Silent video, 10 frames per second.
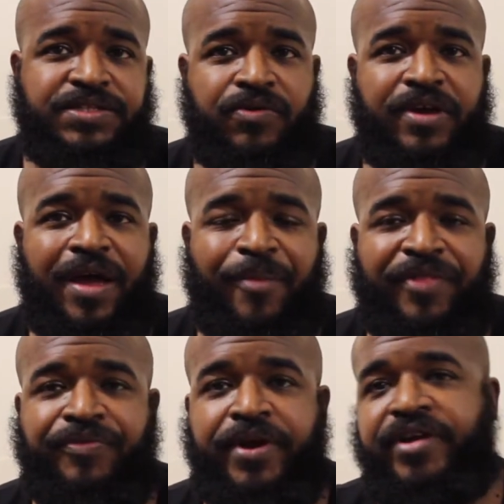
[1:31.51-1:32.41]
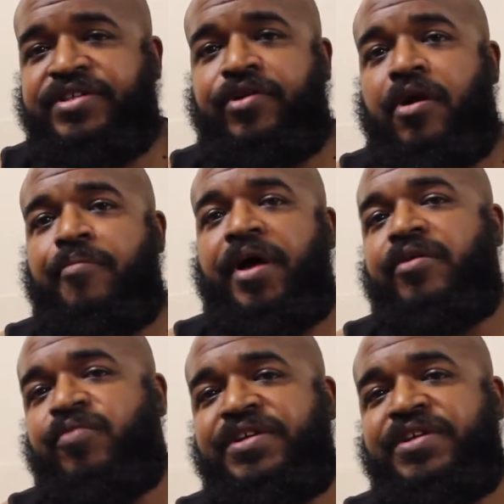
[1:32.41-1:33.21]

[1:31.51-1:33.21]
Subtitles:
so we got about 3 years under our belt.